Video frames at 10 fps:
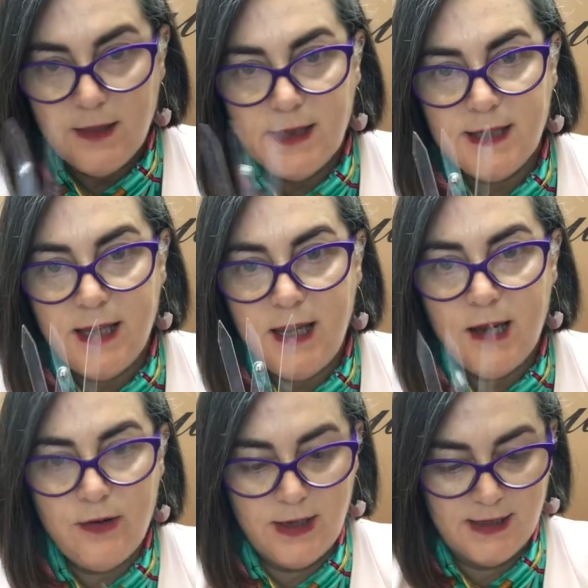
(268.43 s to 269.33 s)
This
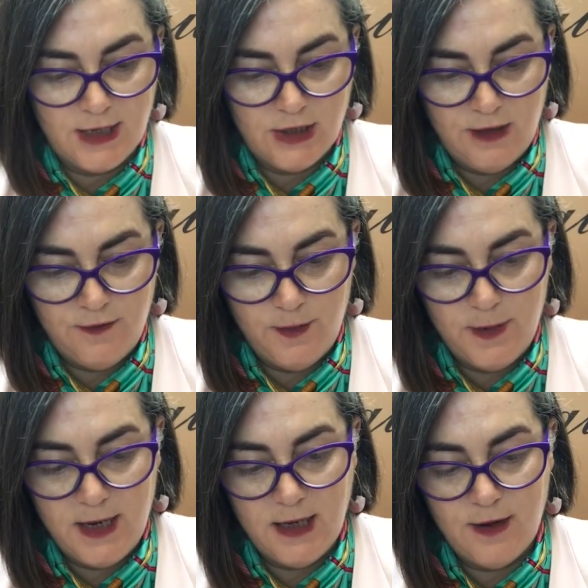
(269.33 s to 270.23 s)
here is actually a
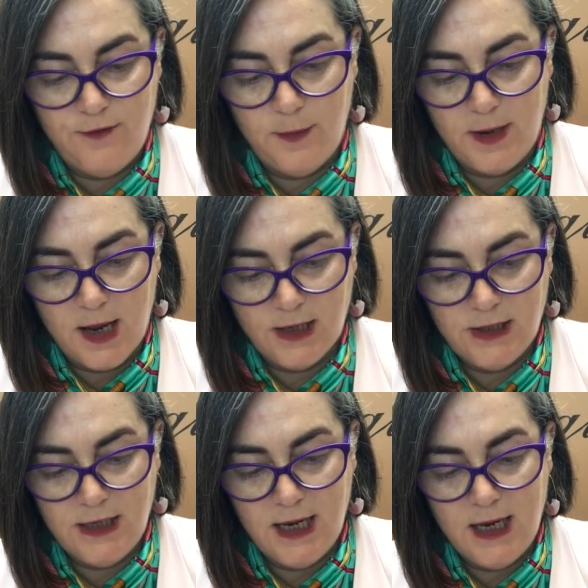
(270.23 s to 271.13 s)

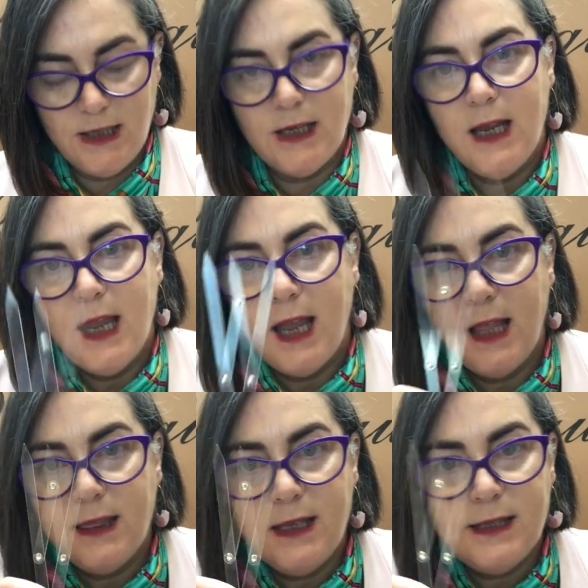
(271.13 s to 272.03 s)
Fibonacci gauge,
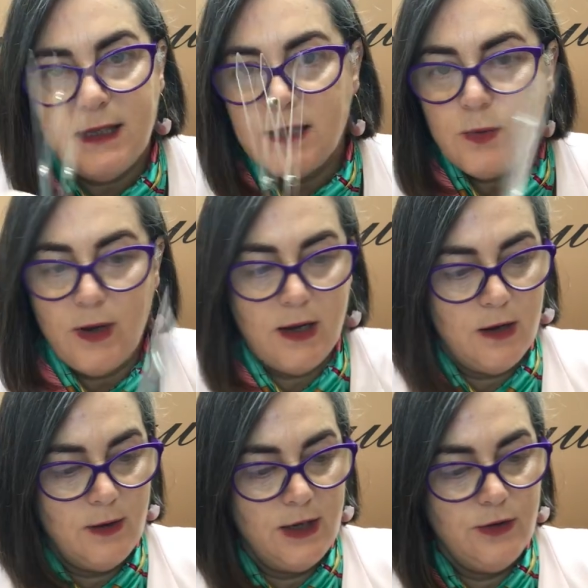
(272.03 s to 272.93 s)
and this is
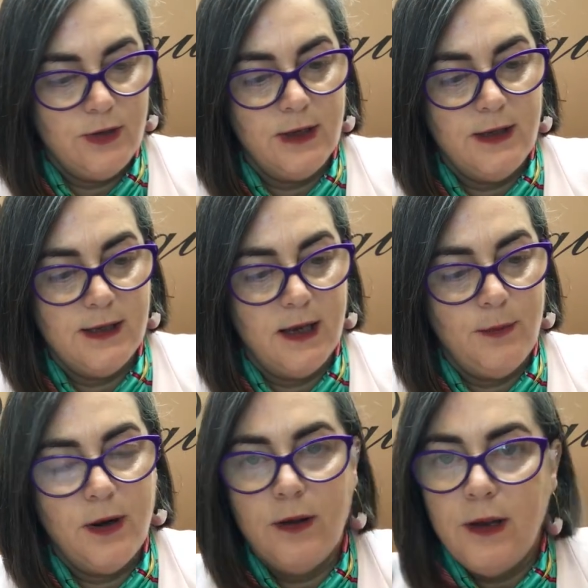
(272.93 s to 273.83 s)
where, I'll do it on this
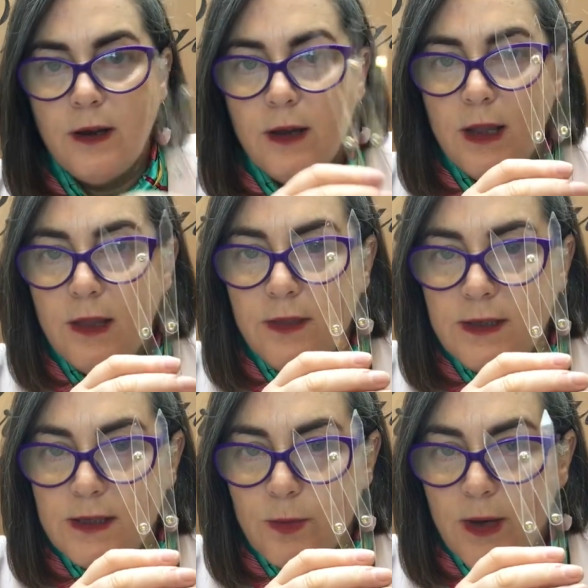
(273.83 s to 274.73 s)
eyebrow here,
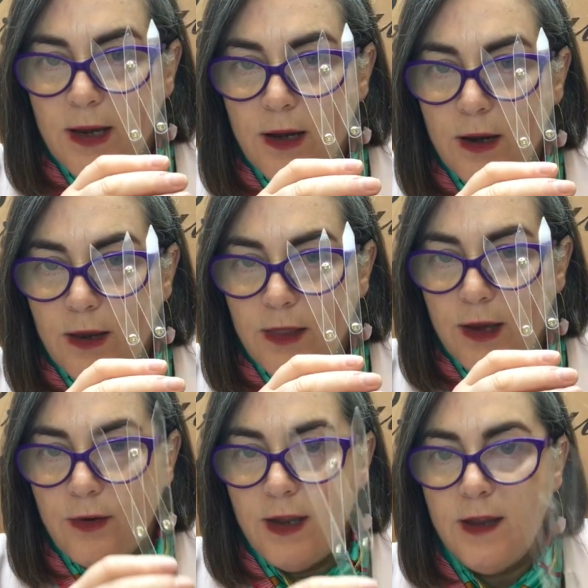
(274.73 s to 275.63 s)
this is where
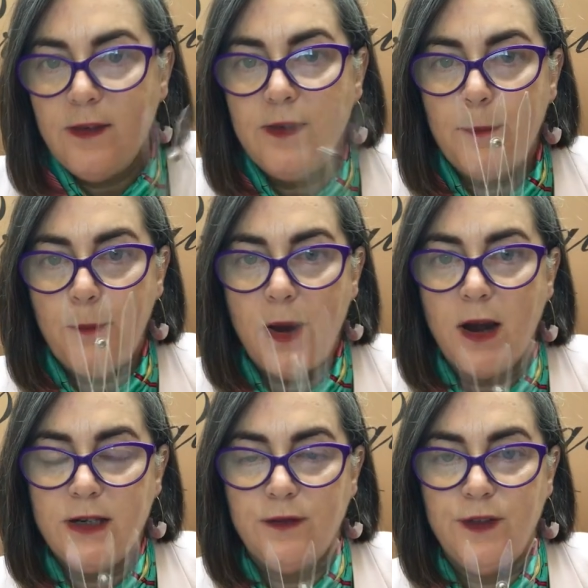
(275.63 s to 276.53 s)
there is
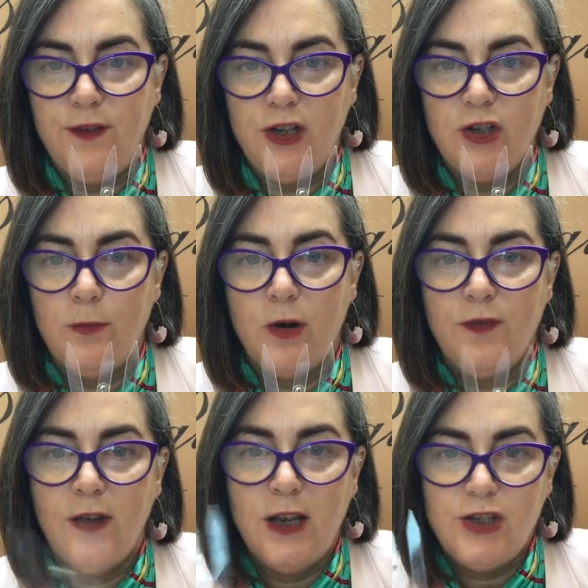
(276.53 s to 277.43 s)
part of the facial
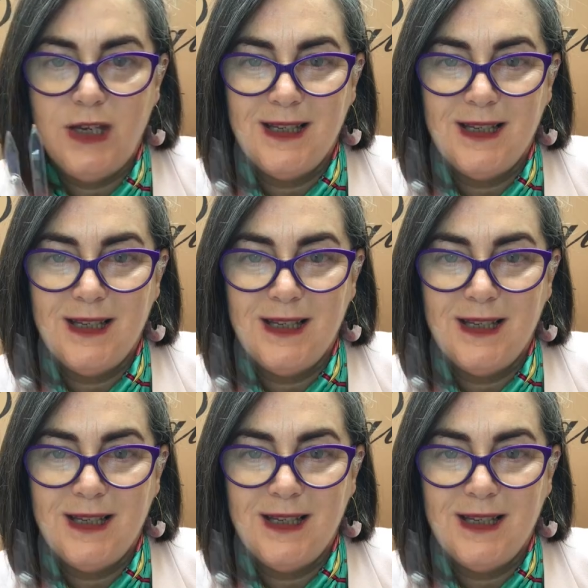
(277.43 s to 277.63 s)
morphology.